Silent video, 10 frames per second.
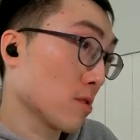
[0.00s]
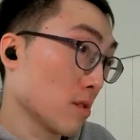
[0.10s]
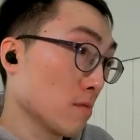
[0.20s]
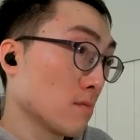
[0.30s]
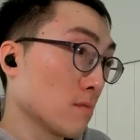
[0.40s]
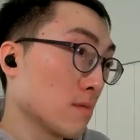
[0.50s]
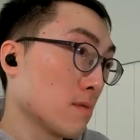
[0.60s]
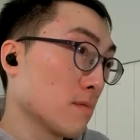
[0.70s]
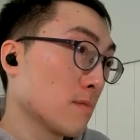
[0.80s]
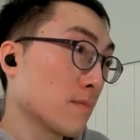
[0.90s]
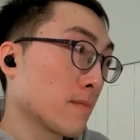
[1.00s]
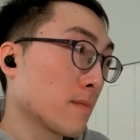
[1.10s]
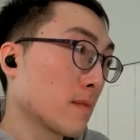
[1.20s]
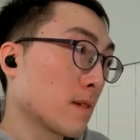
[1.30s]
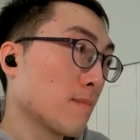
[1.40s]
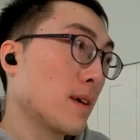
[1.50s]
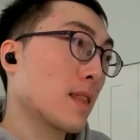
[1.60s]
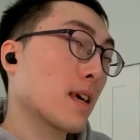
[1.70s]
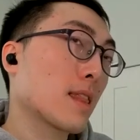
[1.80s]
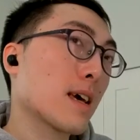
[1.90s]
to you
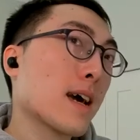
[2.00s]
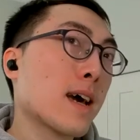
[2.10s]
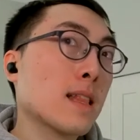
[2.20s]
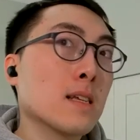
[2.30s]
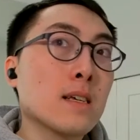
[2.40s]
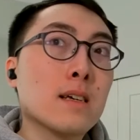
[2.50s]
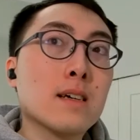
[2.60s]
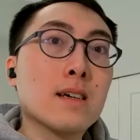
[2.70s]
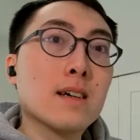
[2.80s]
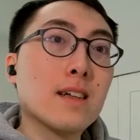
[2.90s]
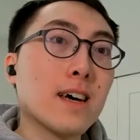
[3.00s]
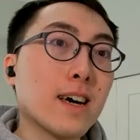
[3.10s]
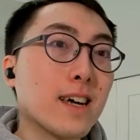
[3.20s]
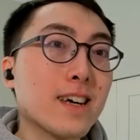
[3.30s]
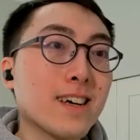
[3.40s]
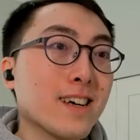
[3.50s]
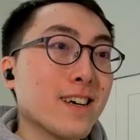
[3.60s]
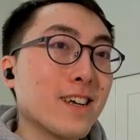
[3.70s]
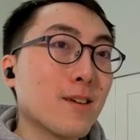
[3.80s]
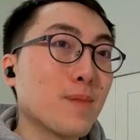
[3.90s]
meaning that like
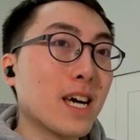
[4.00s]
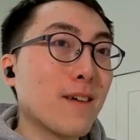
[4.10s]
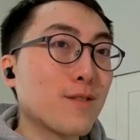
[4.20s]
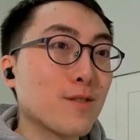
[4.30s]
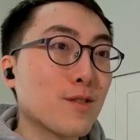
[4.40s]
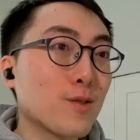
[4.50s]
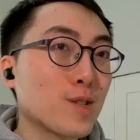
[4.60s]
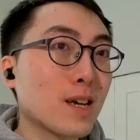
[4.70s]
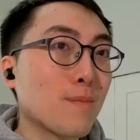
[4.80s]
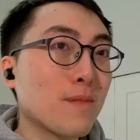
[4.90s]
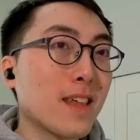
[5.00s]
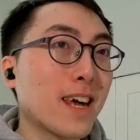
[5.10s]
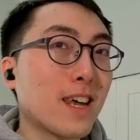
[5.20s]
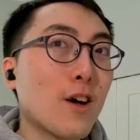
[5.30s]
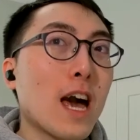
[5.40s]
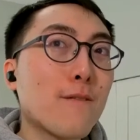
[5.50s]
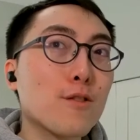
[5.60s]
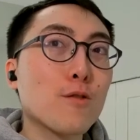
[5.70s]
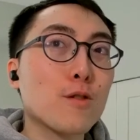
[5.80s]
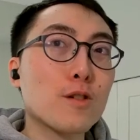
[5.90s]
you might have to do some like you have
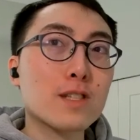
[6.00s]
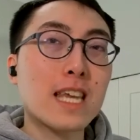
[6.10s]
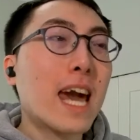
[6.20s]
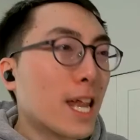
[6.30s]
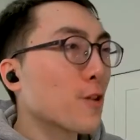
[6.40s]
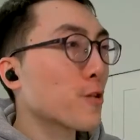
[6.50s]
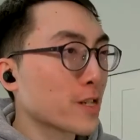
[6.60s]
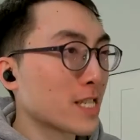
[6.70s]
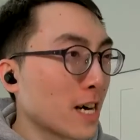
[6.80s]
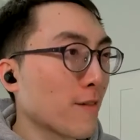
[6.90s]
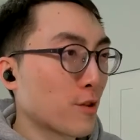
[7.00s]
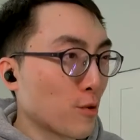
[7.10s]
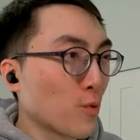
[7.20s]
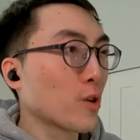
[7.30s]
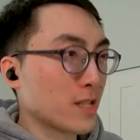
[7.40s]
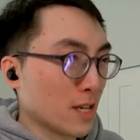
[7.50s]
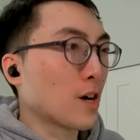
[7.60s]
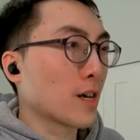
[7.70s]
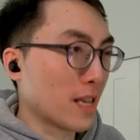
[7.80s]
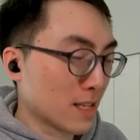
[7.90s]
to tailor yourself towards the
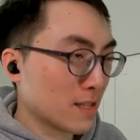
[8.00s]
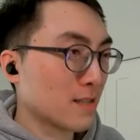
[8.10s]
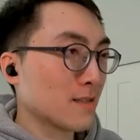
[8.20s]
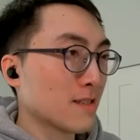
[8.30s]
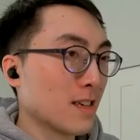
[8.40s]
audience